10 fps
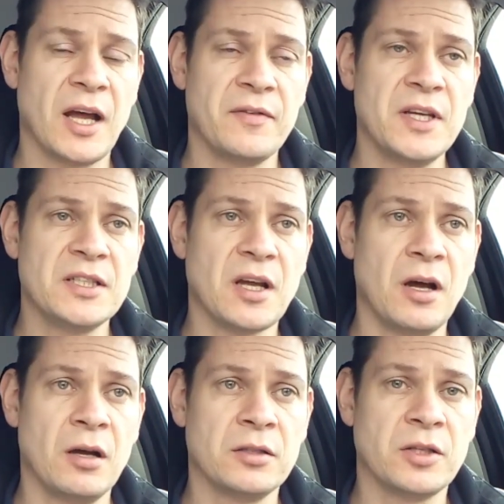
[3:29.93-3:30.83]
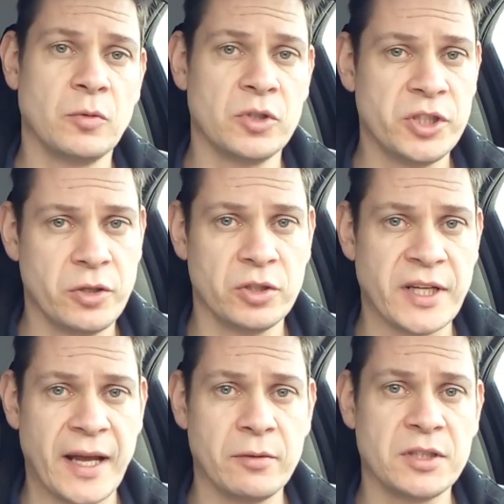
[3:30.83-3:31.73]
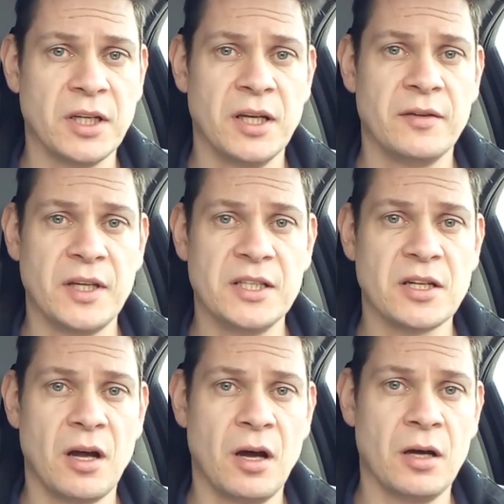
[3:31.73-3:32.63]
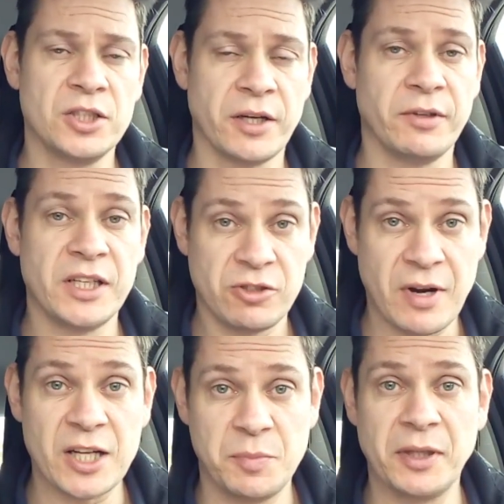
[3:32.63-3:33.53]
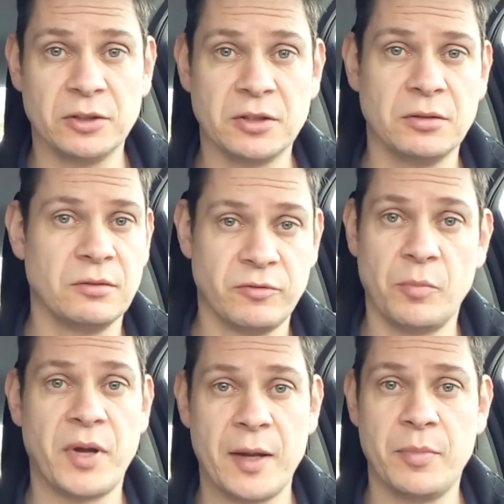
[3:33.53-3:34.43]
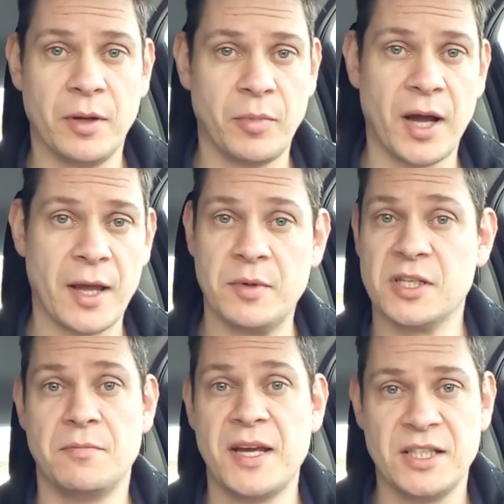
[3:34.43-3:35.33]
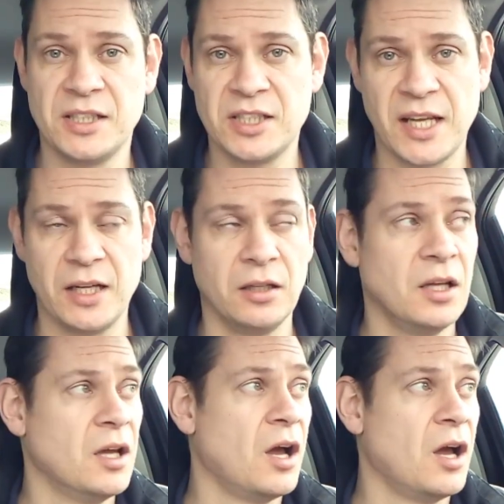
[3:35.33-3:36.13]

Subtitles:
And these aren't the ones you cut out. These are generally scratch built from paper by him. It's an amazing skill.